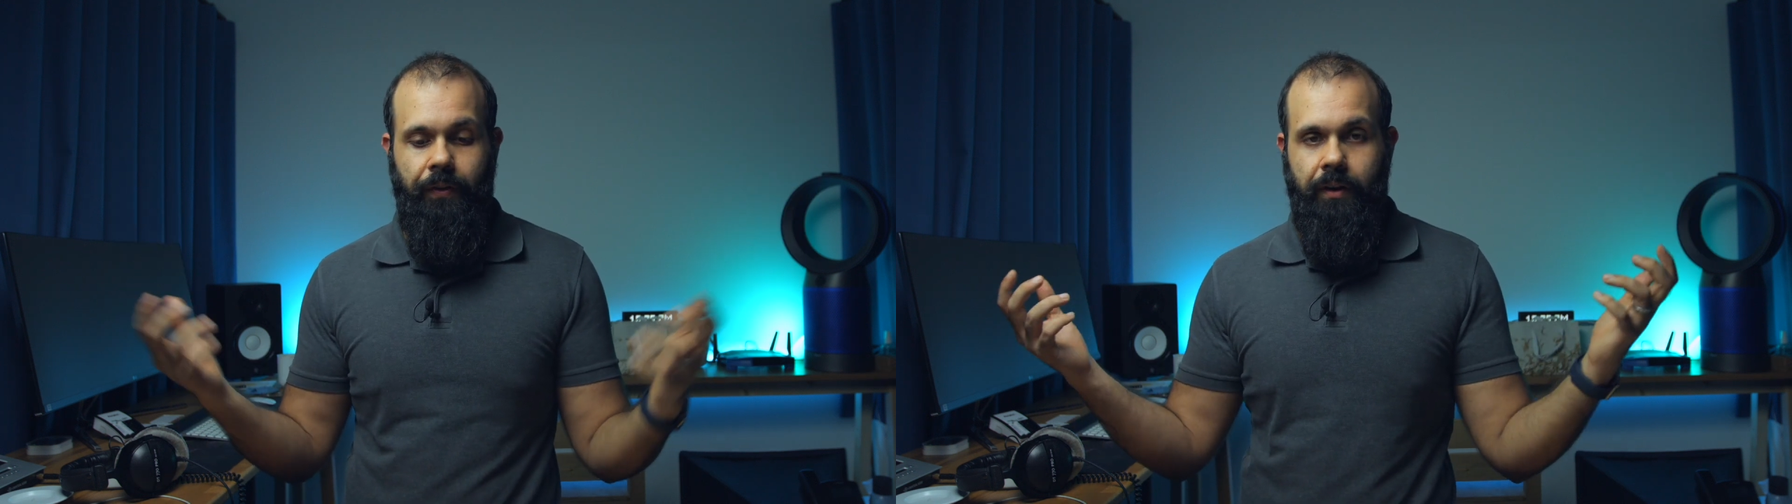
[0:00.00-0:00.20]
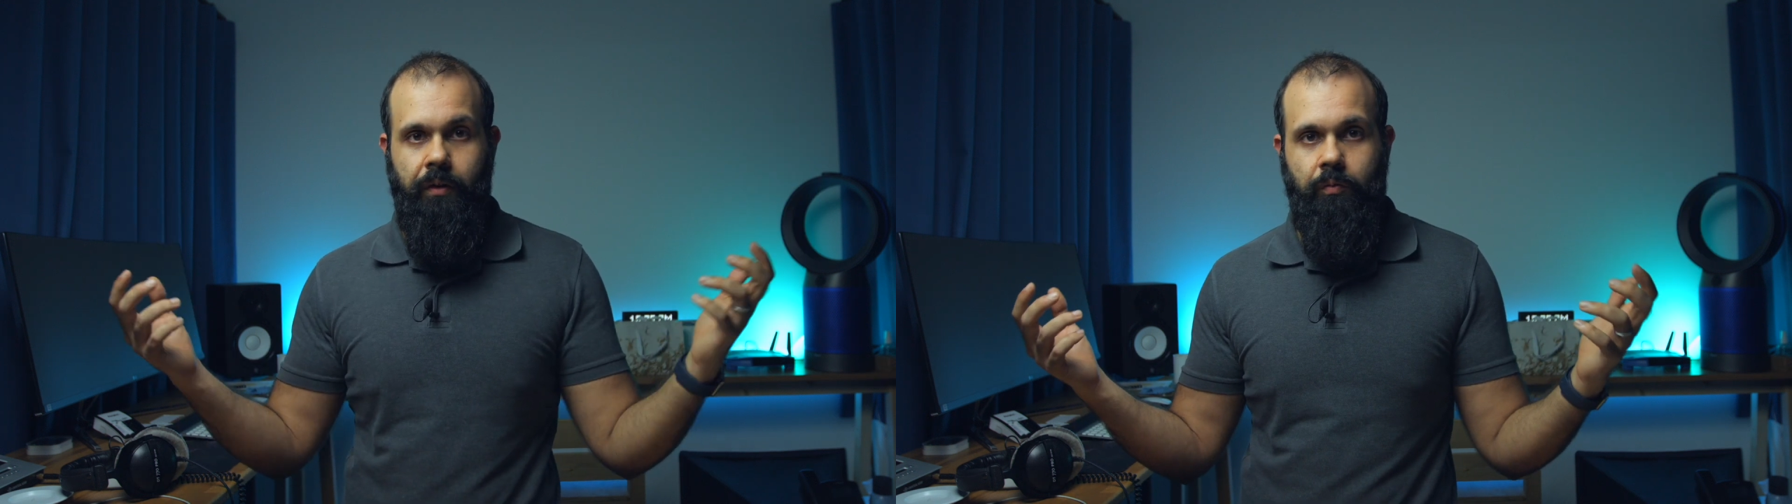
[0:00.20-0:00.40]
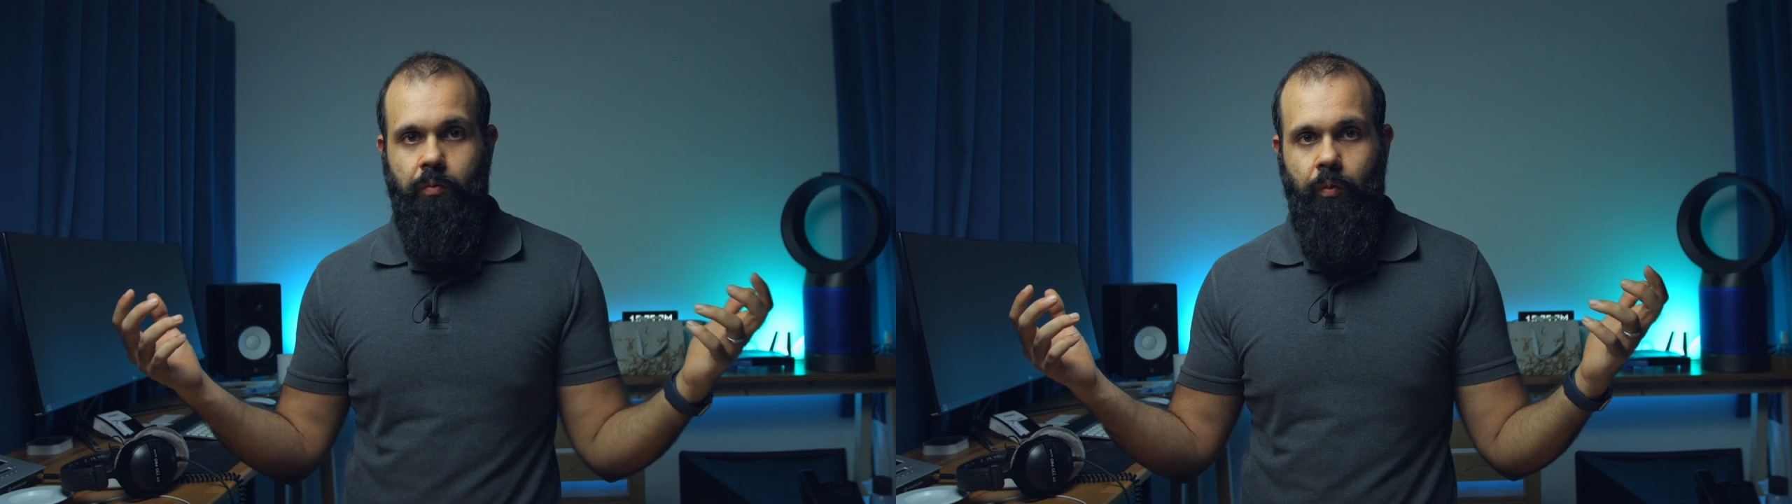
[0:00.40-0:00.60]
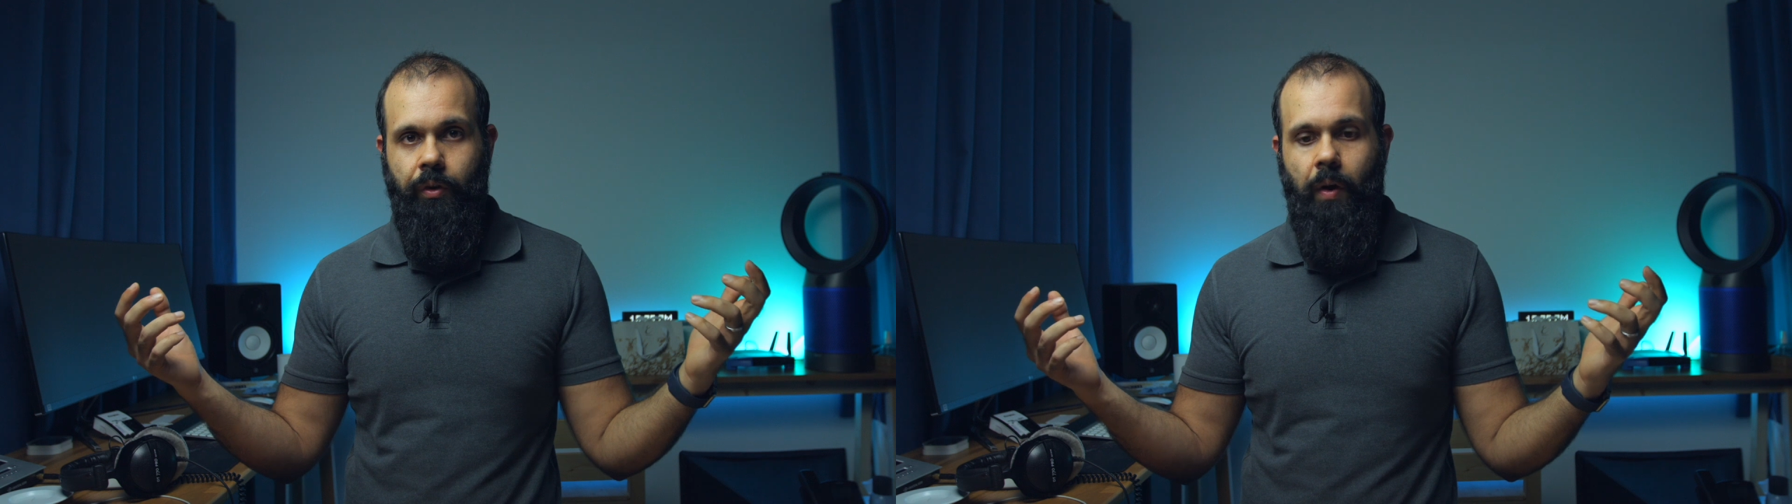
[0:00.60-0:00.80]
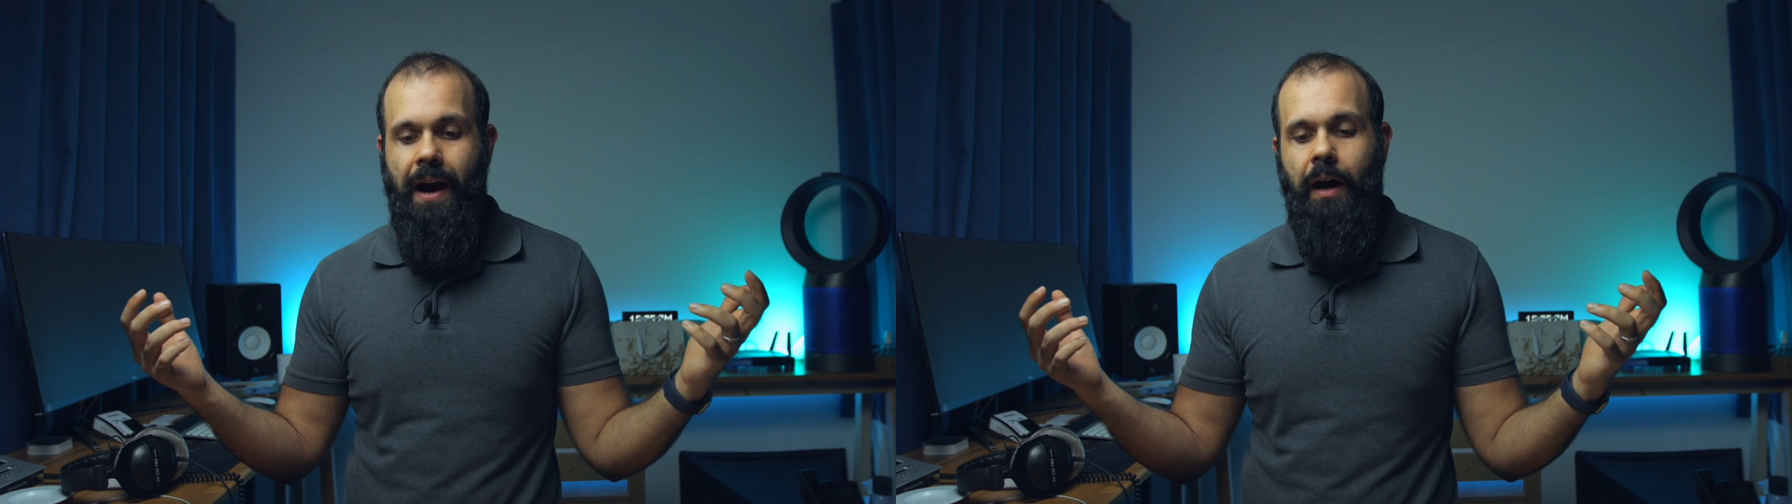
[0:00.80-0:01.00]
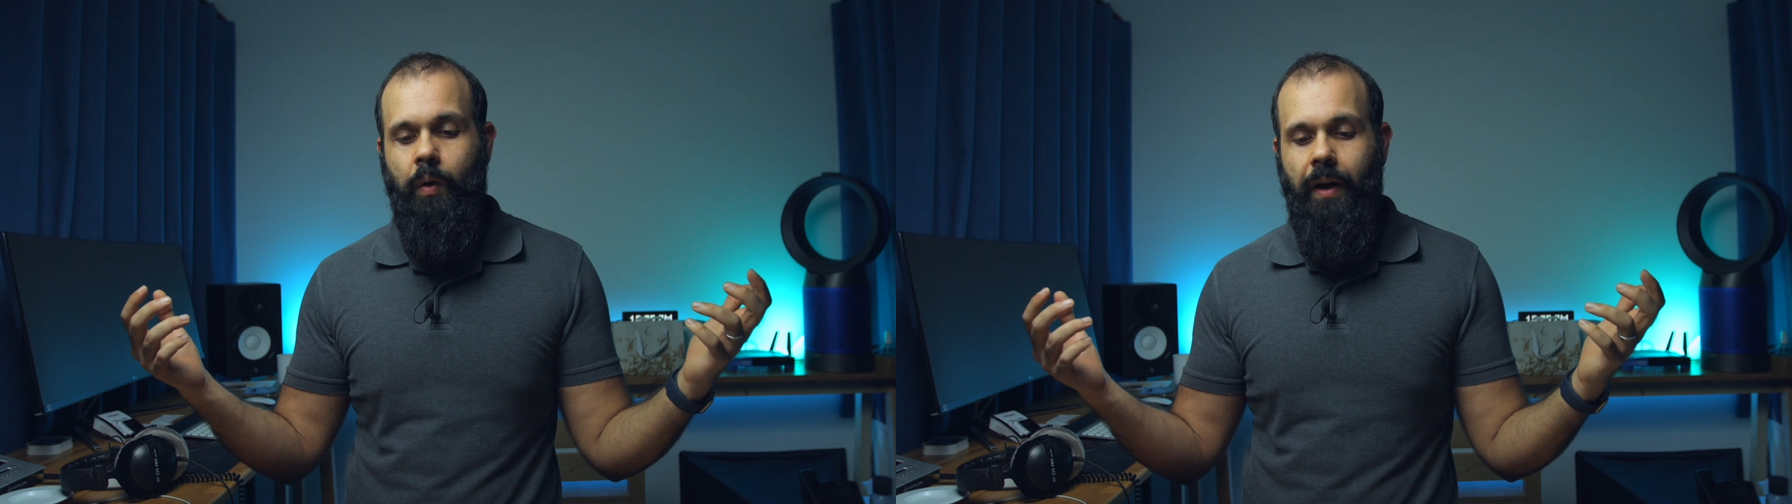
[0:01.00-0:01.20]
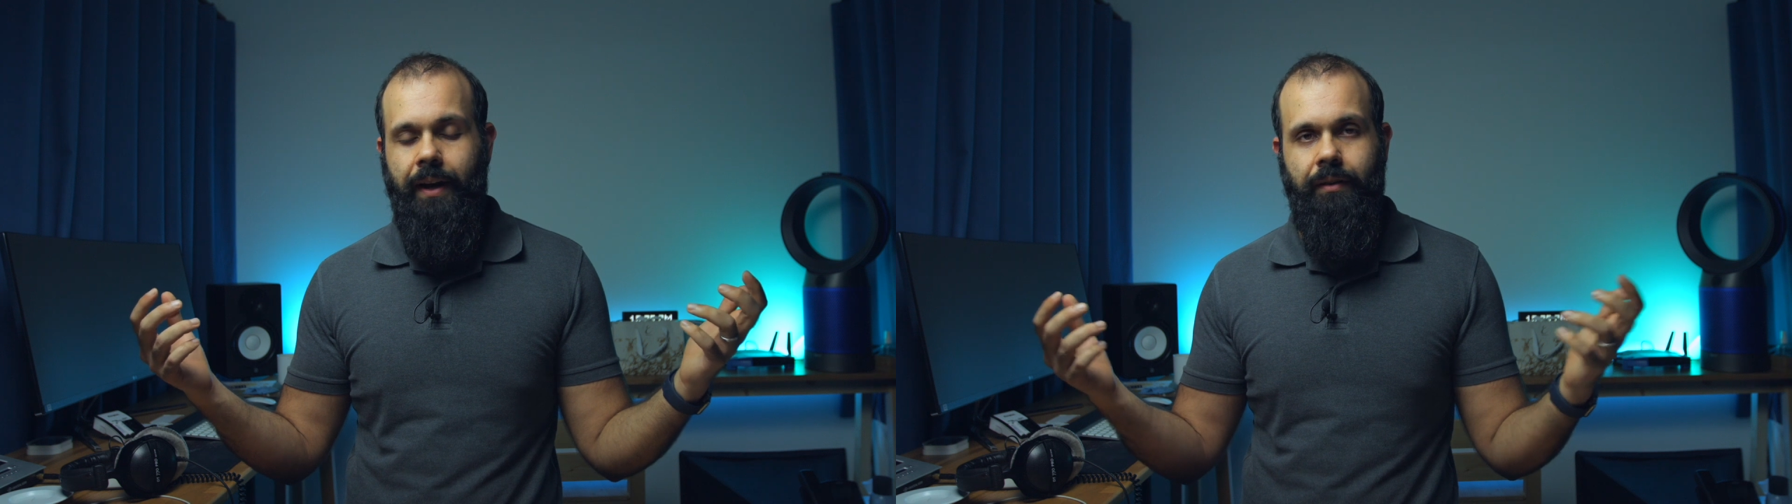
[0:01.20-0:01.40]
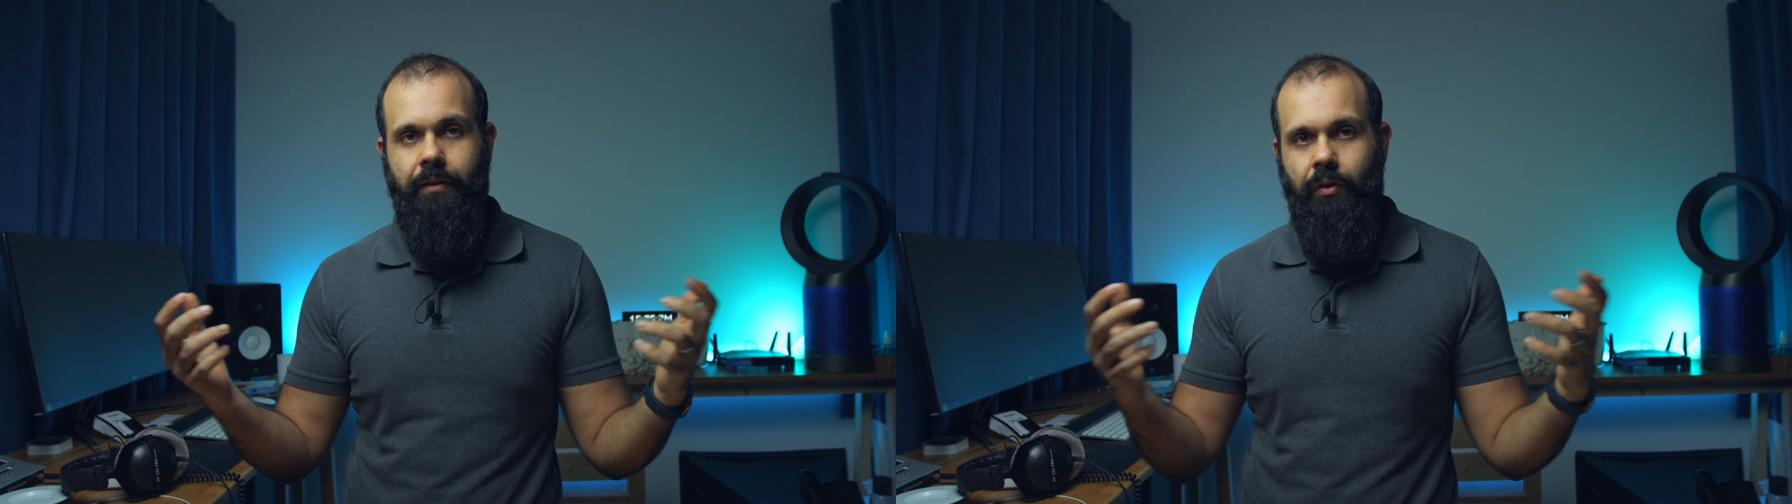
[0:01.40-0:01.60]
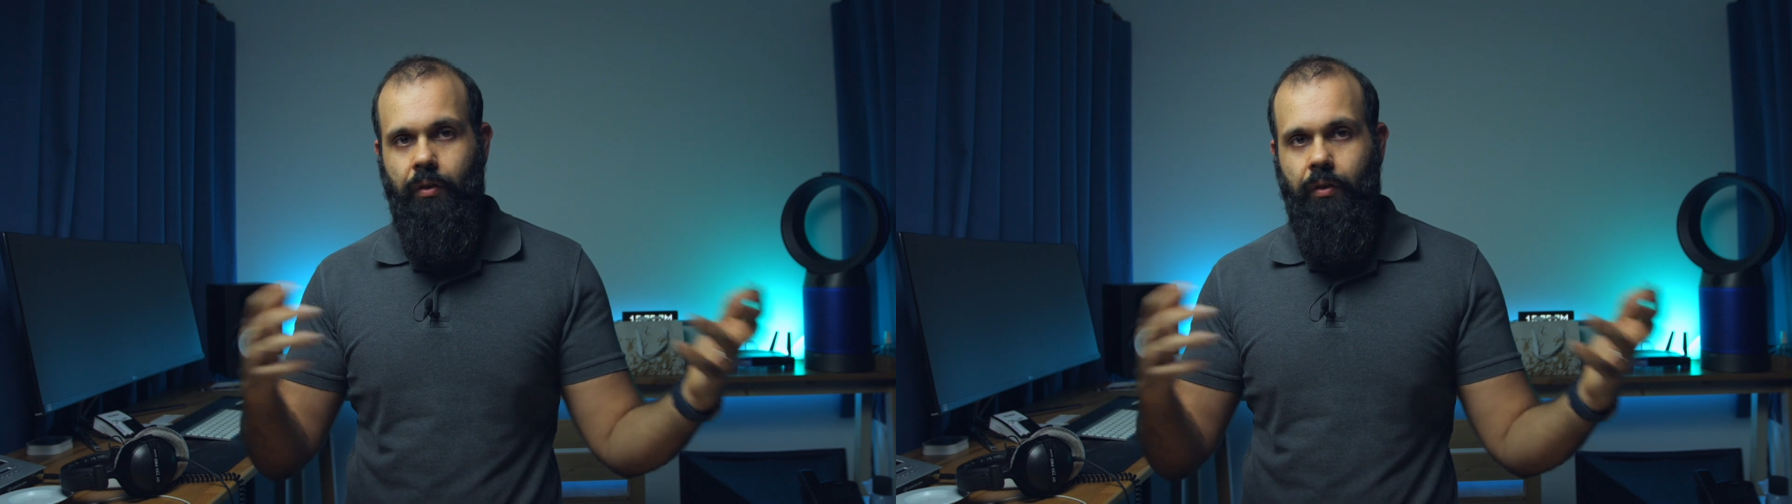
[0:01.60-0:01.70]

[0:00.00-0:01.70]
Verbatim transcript: then you know how do I